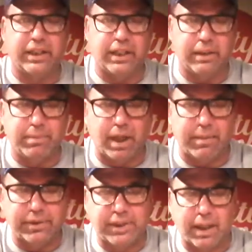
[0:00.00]
of good
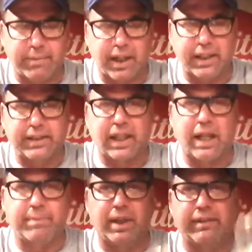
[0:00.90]
bubbles coming out of the
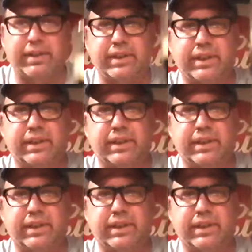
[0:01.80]
top of it.